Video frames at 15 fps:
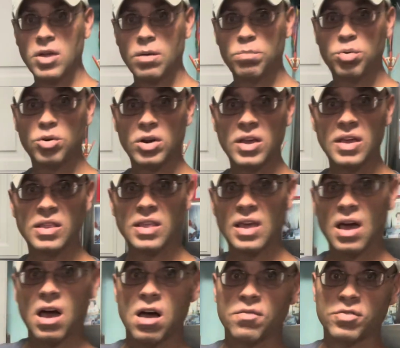to put it in
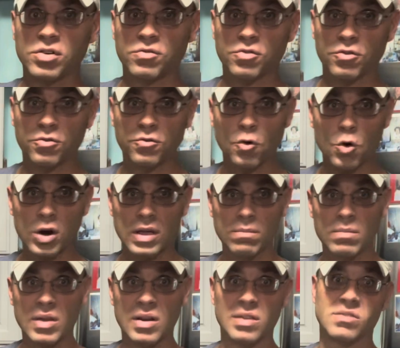the oven for 40
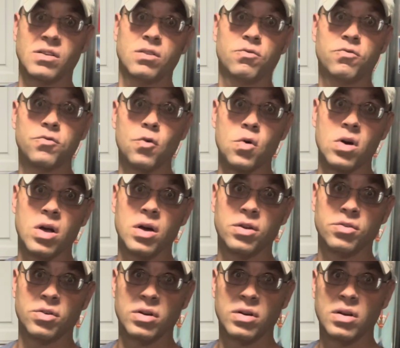minutes on
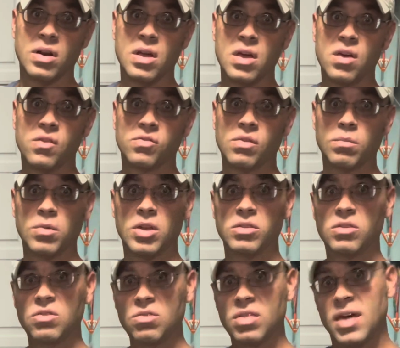400. So I'm going
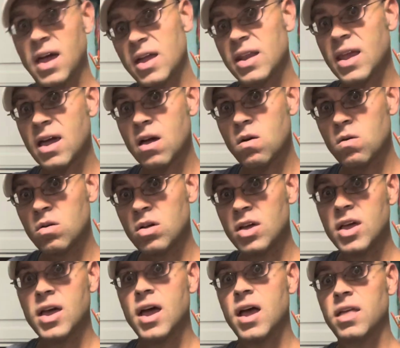to do that now,
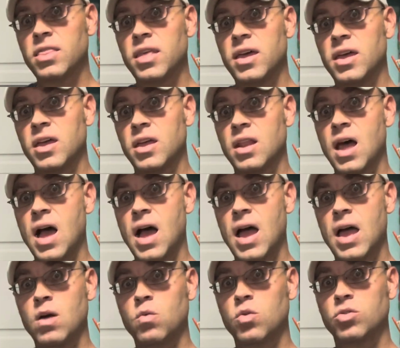and then
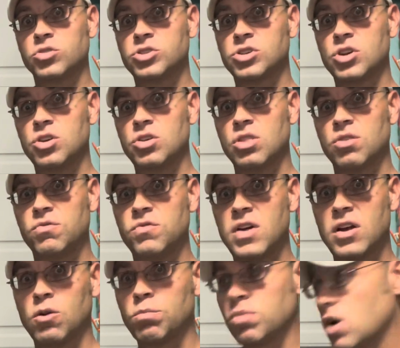I will show you the
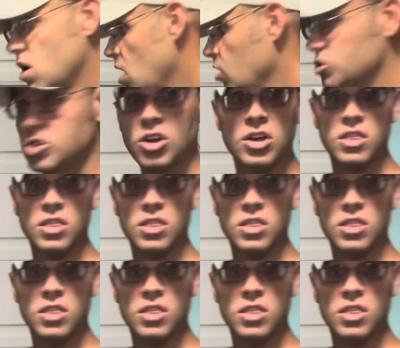final product. I'll show you